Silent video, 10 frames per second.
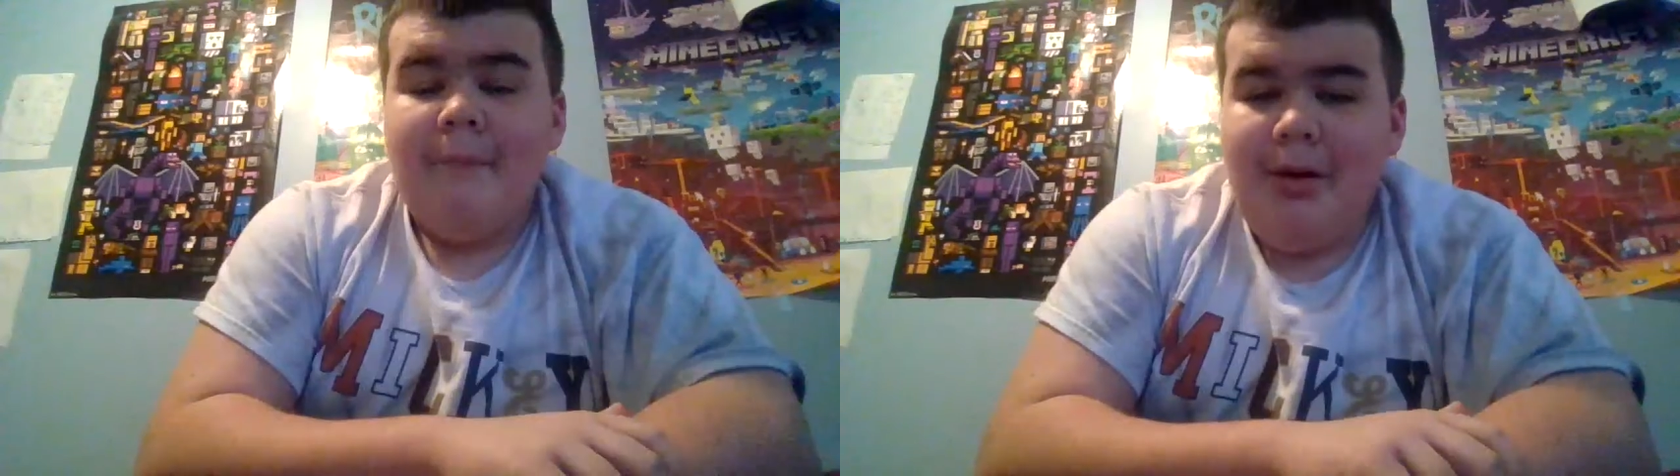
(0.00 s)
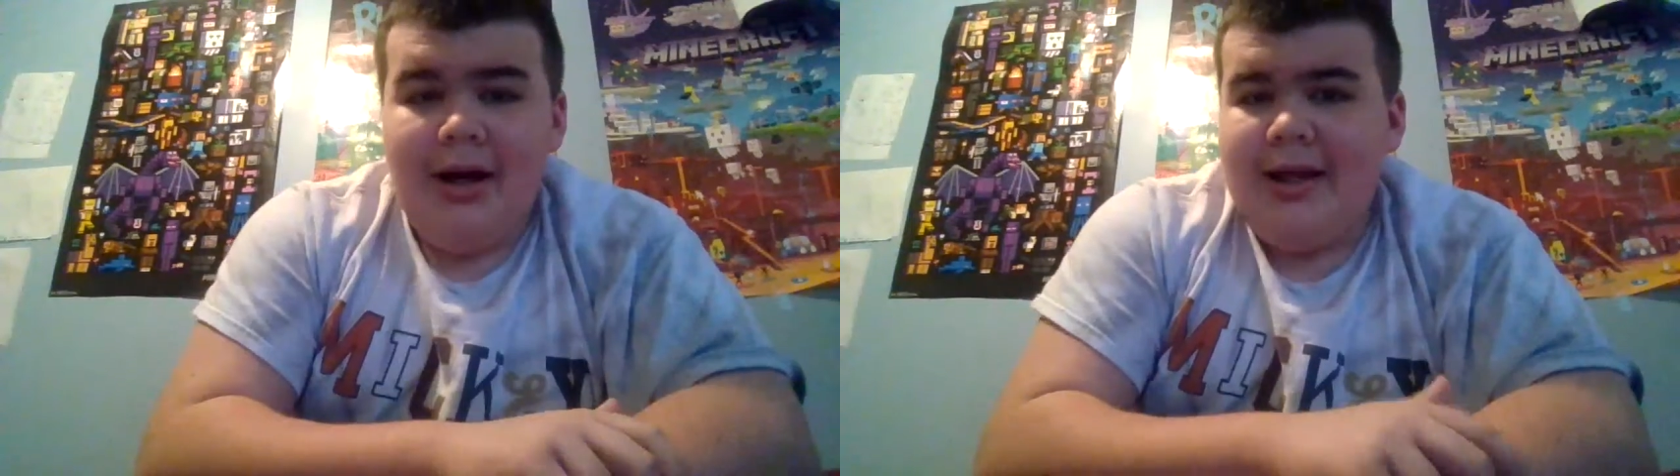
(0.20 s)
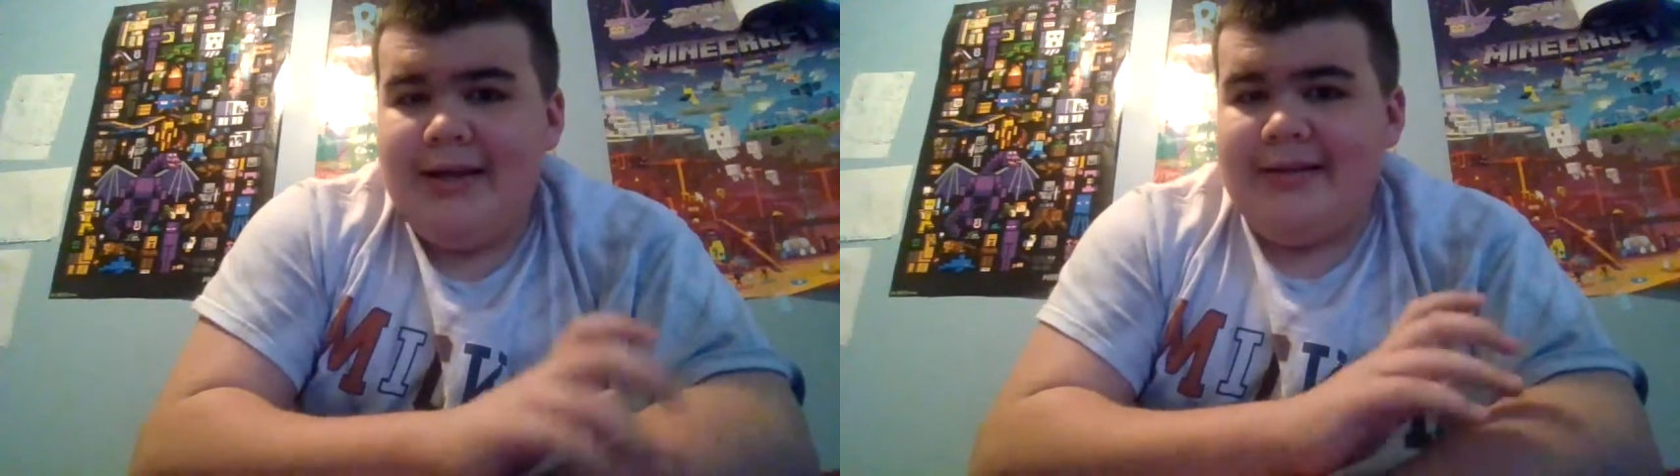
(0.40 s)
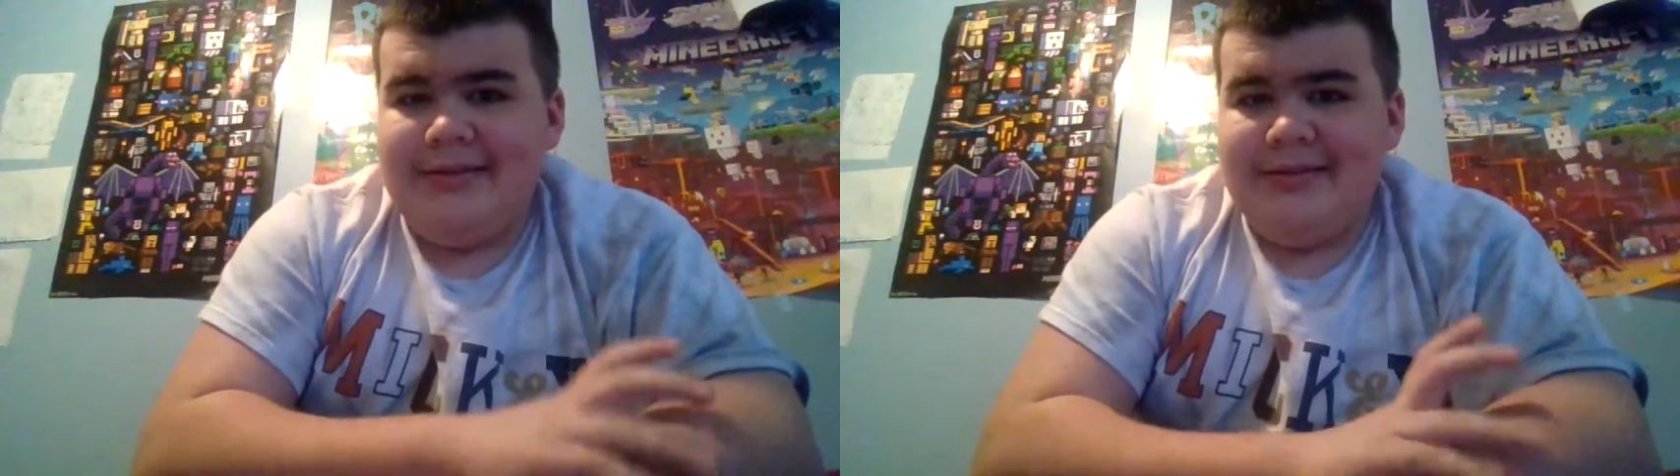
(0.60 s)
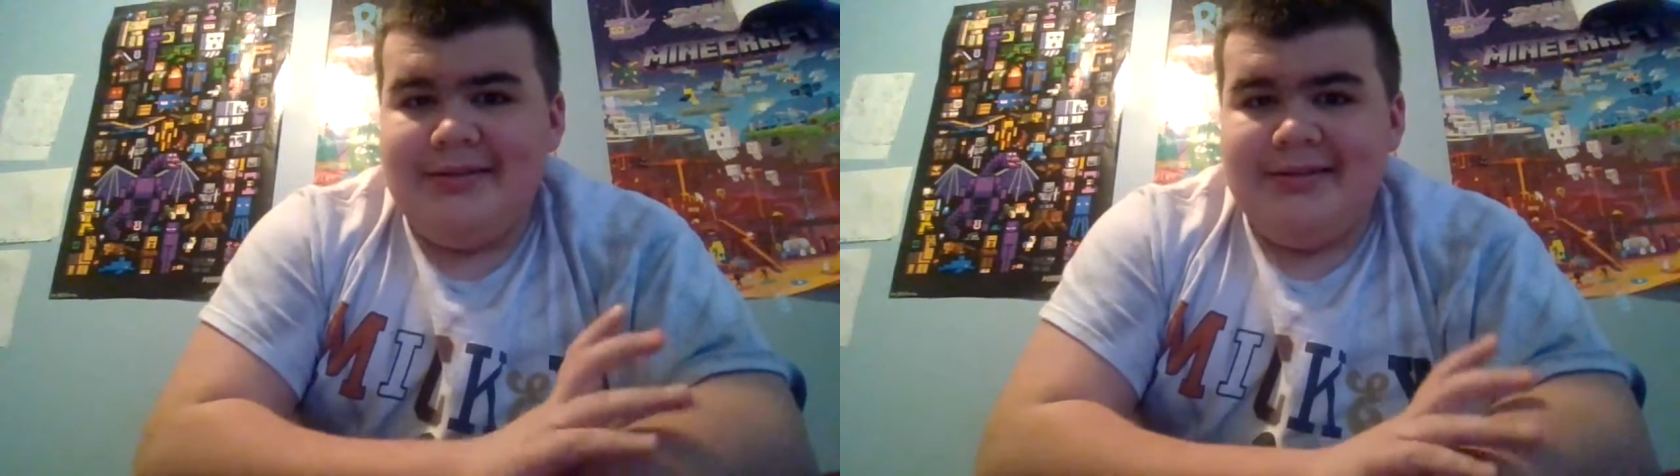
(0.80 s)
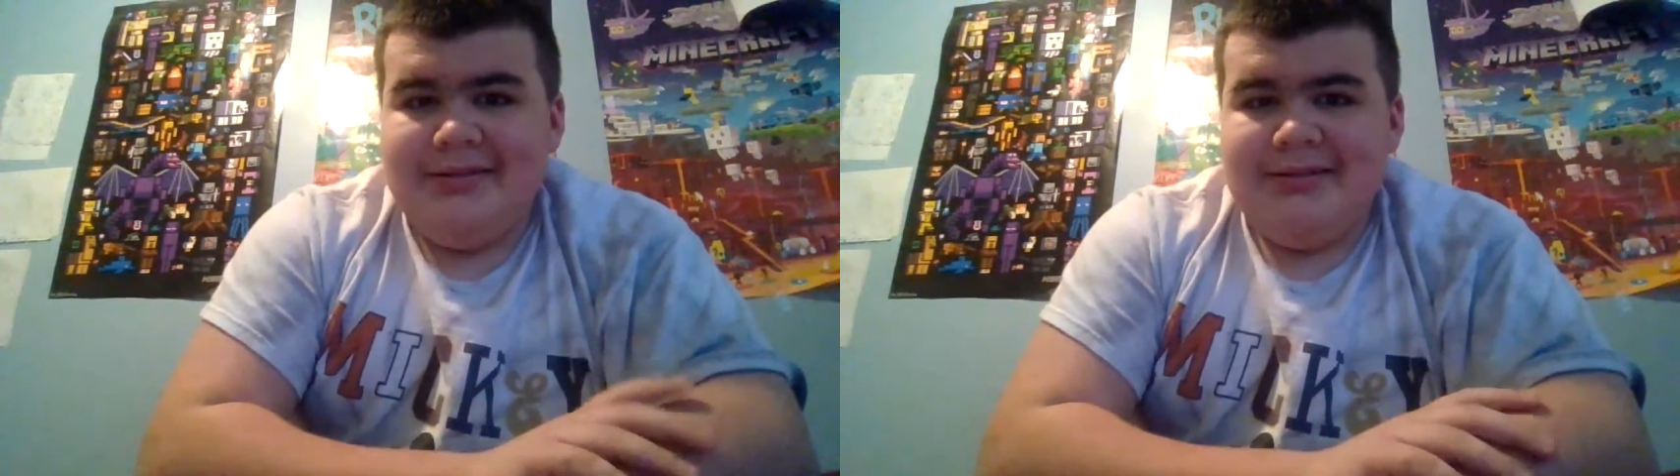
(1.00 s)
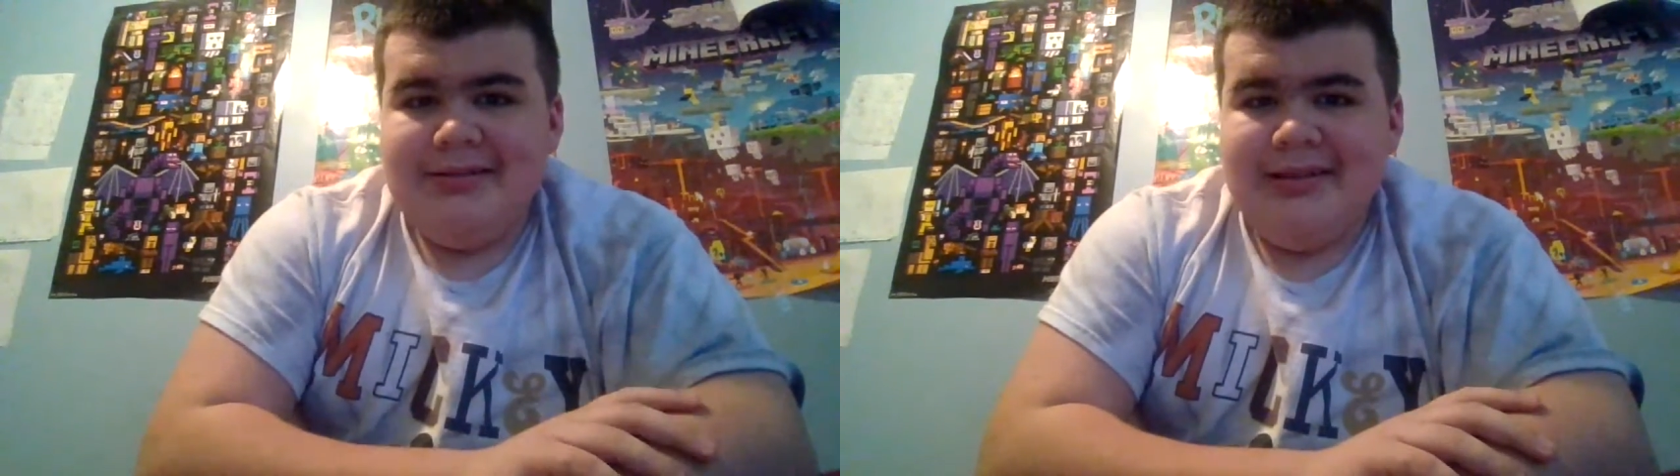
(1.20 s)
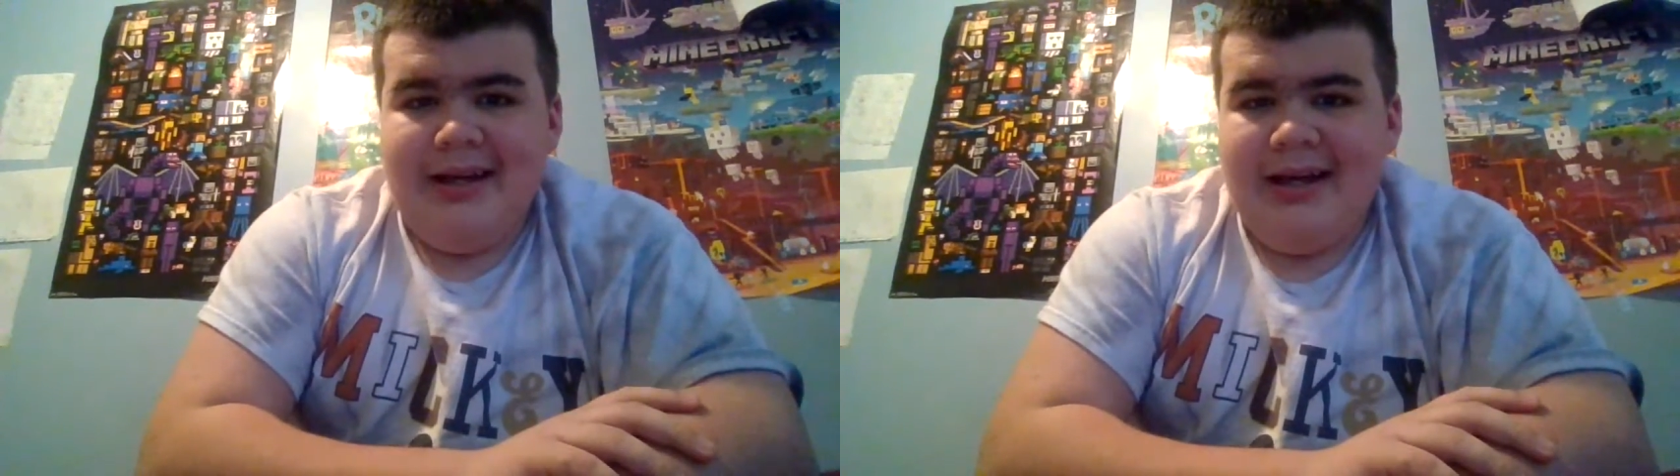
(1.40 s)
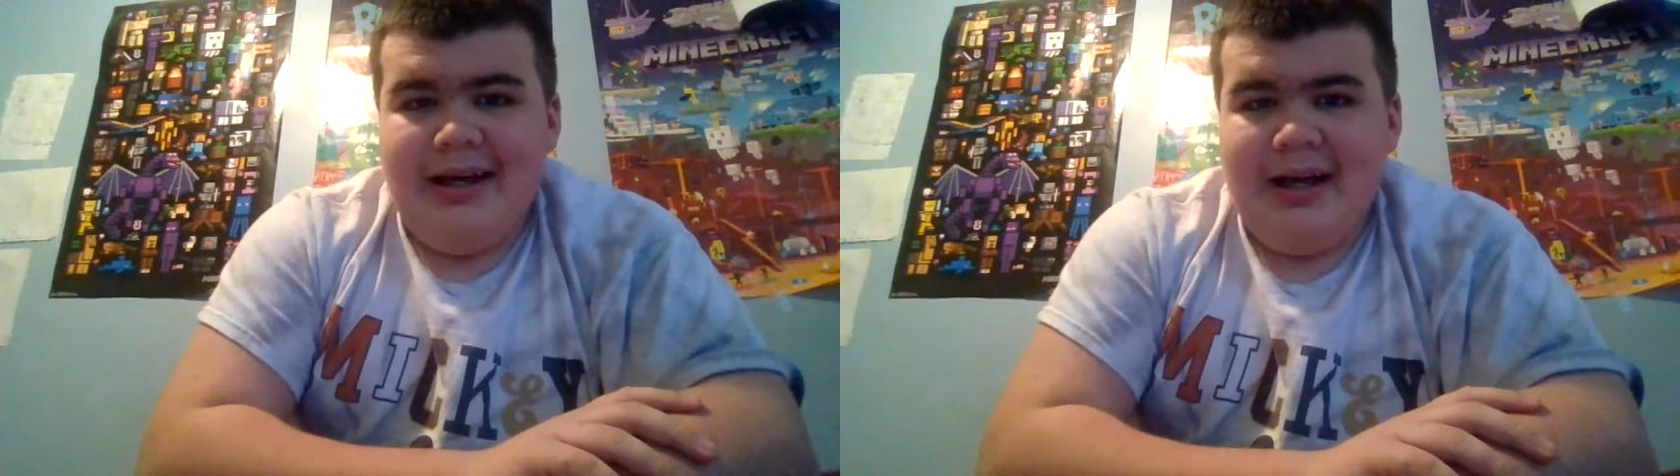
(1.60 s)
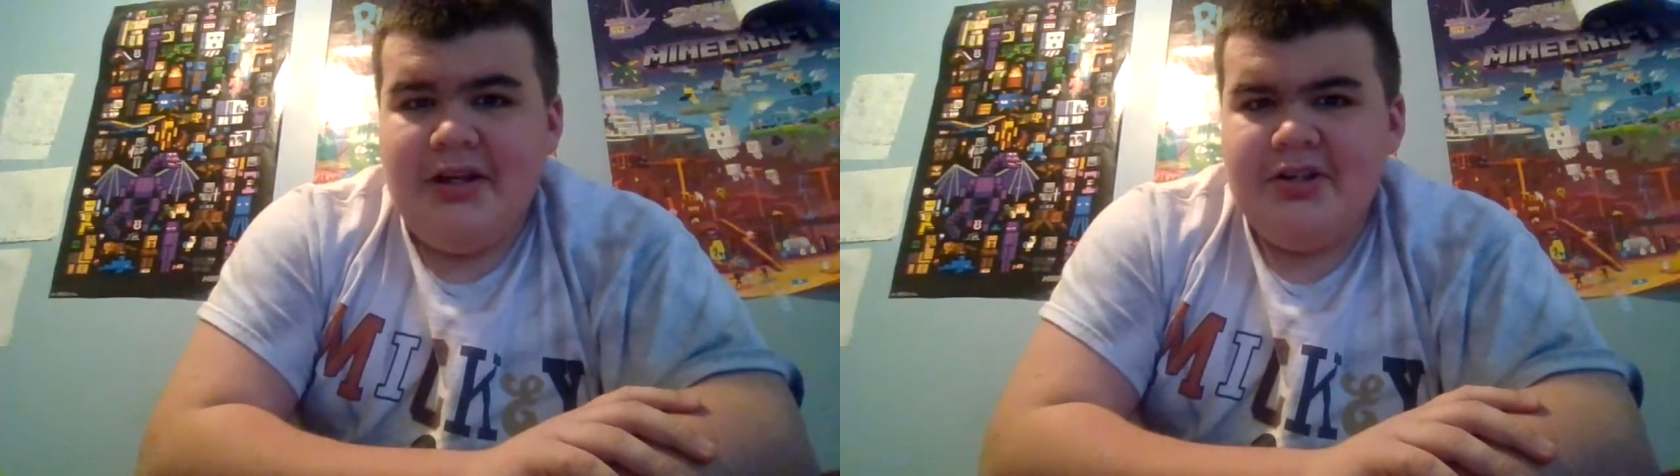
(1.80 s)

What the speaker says: but I